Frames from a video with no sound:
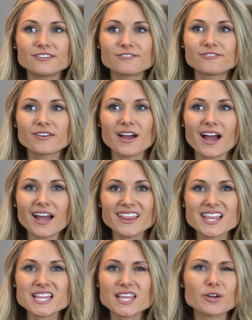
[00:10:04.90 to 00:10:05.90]
of, I
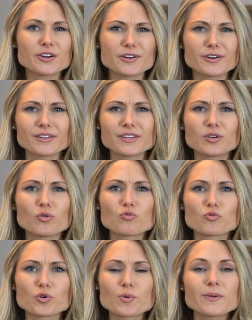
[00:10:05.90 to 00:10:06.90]
think they're a little
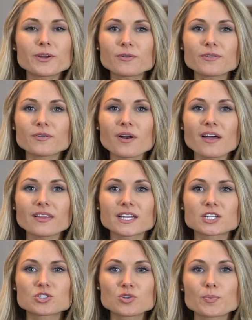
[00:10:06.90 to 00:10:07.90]
roomier. They're not
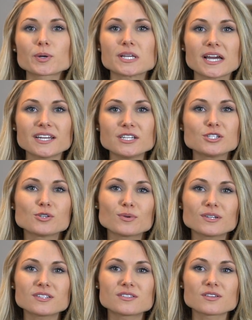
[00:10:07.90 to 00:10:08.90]
like super tight
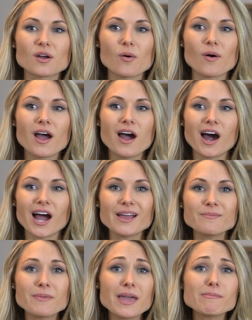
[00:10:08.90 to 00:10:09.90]
shorts, so
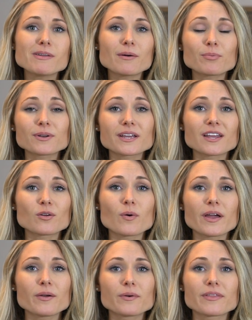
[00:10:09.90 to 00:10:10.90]
I may be able to get
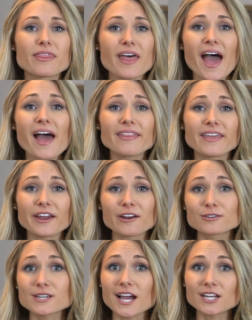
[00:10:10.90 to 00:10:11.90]
away with that, the
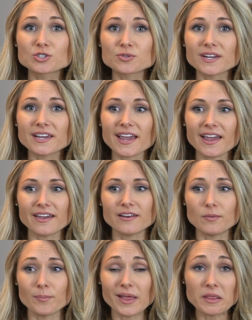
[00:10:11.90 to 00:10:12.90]
hair tie trick, and
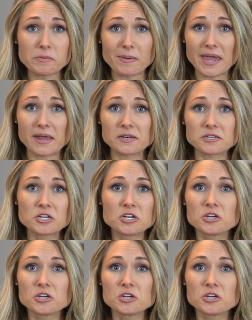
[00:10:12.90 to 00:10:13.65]
a belly band.